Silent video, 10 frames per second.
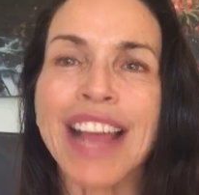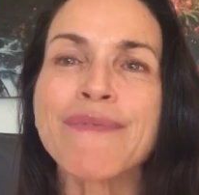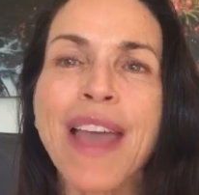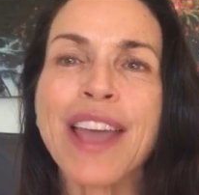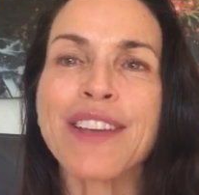
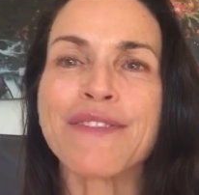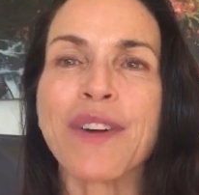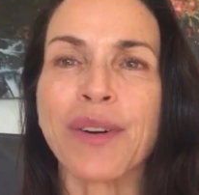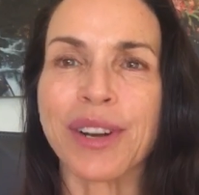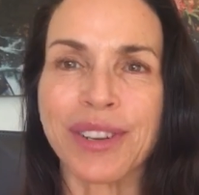and pay it
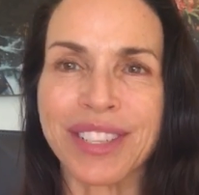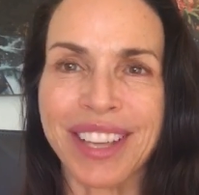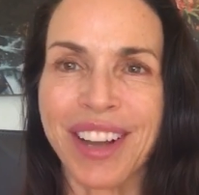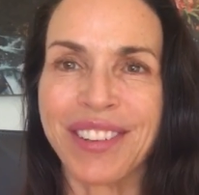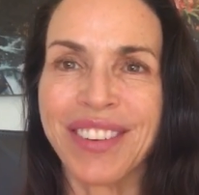forward
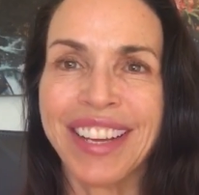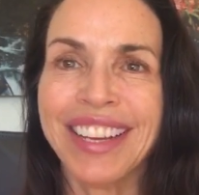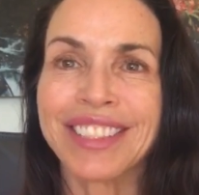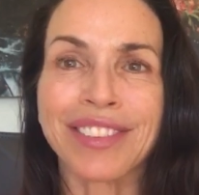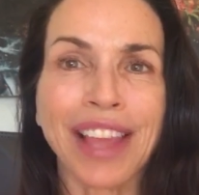yourself,
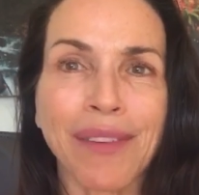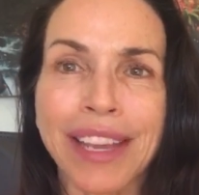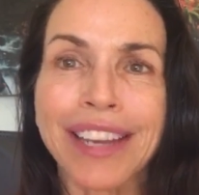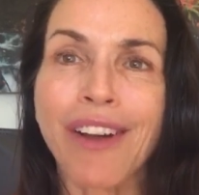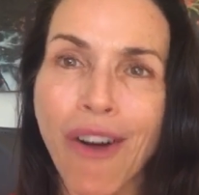so that we
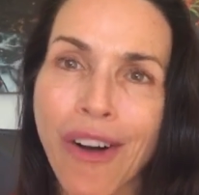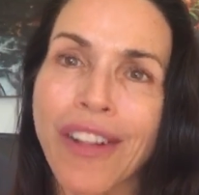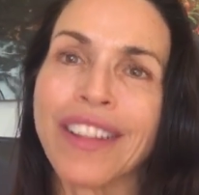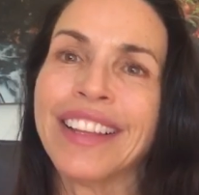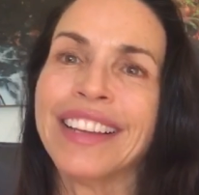can
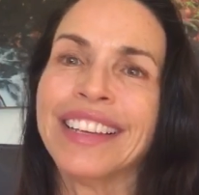all